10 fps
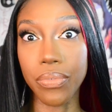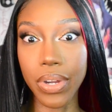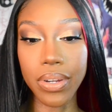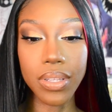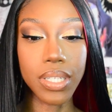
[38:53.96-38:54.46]
the
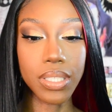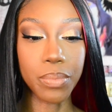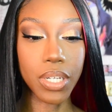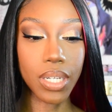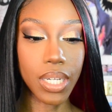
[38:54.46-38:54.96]
very last
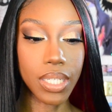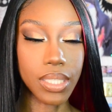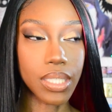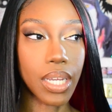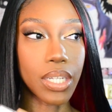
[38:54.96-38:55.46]
minute I
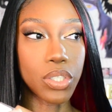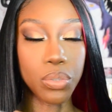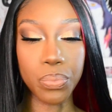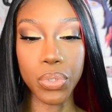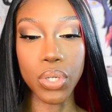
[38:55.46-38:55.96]
decided
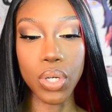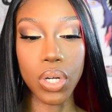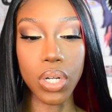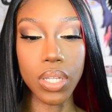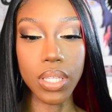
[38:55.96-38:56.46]
to put
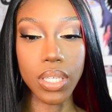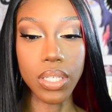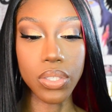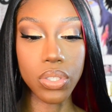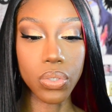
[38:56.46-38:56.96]
on
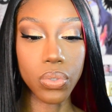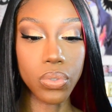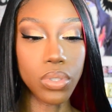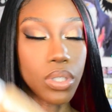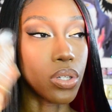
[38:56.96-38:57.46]
the
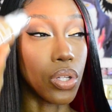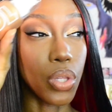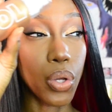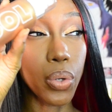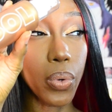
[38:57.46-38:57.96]
Soul
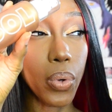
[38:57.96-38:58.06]
Glow